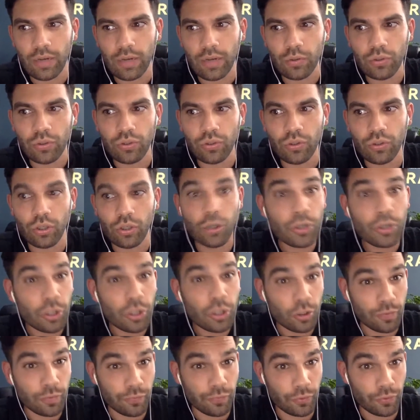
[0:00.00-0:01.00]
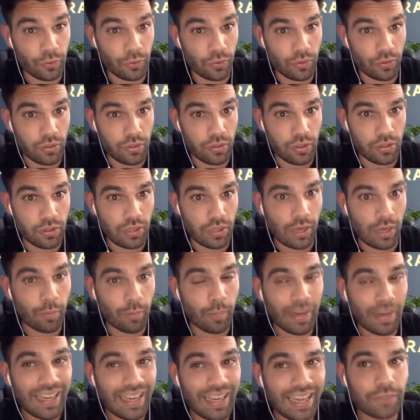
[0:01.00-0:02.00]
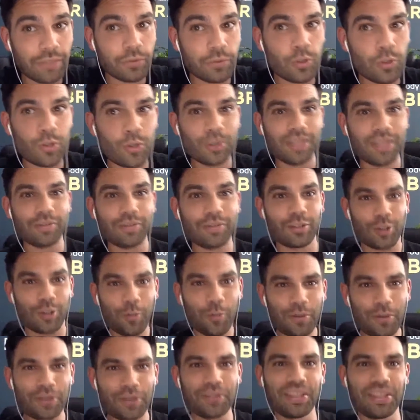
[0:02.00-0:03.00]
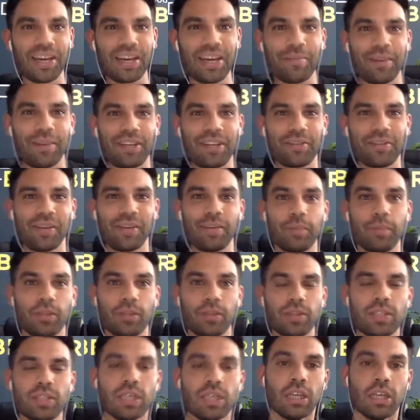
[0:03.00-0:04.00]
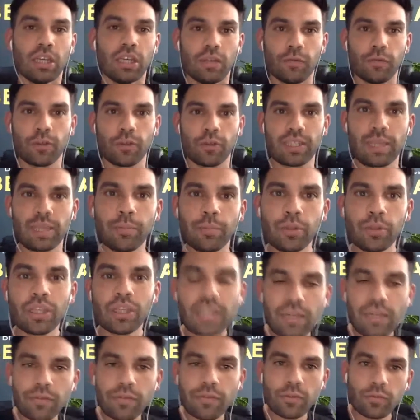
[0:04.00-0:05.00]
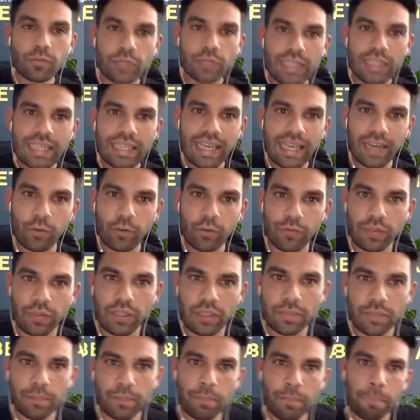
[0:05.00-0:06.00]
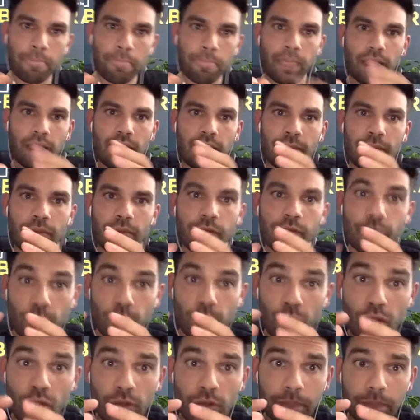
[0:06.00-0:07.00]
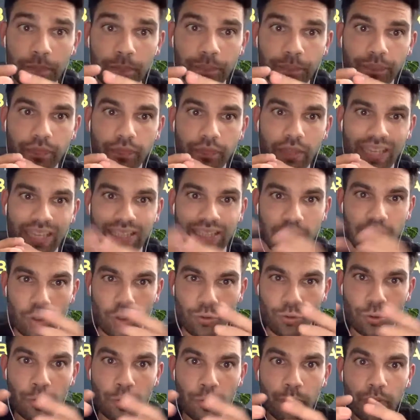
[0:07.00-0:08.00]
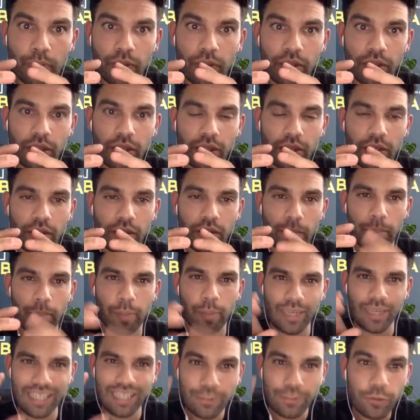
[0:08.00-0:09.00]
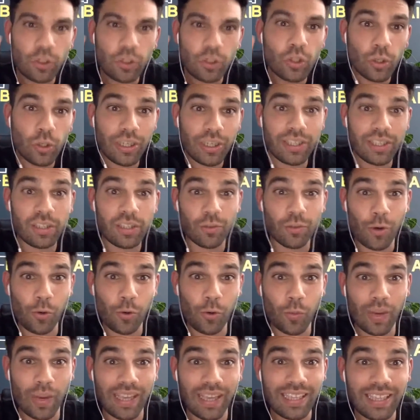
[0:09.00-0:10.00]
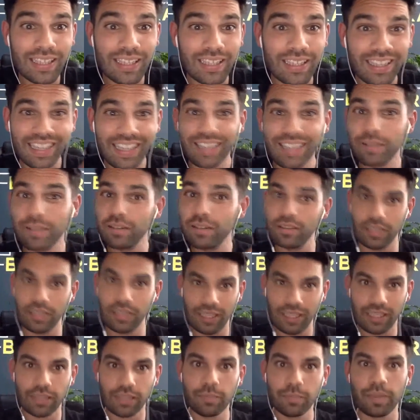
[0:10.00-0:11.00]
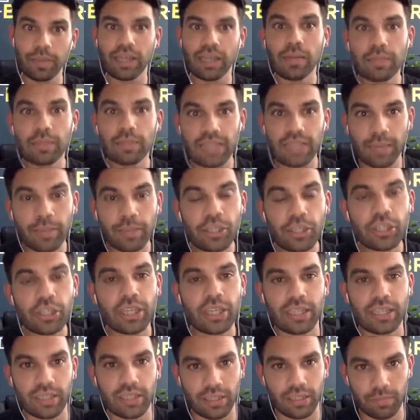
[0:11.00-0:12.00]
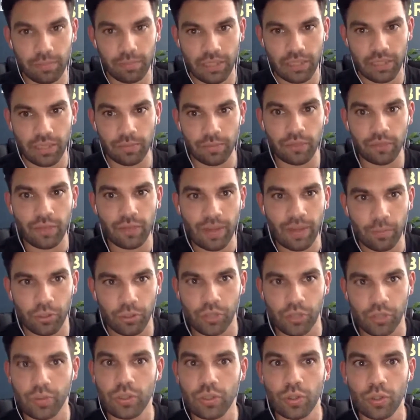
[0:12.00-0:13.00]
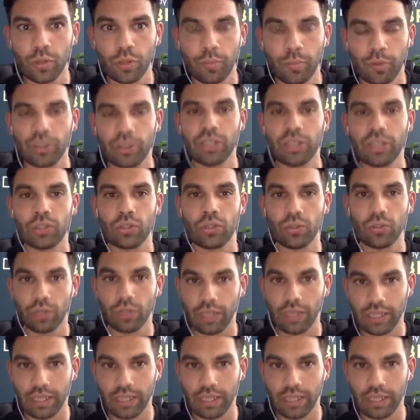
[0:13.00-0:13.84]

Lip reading: cook your food. I might have to do another topic on that, by the way, because, for example, you can have a really healthy food as a group, but if you cook it in the wrong way, it can become damaging and it can become inflammatory to your body and to your gut.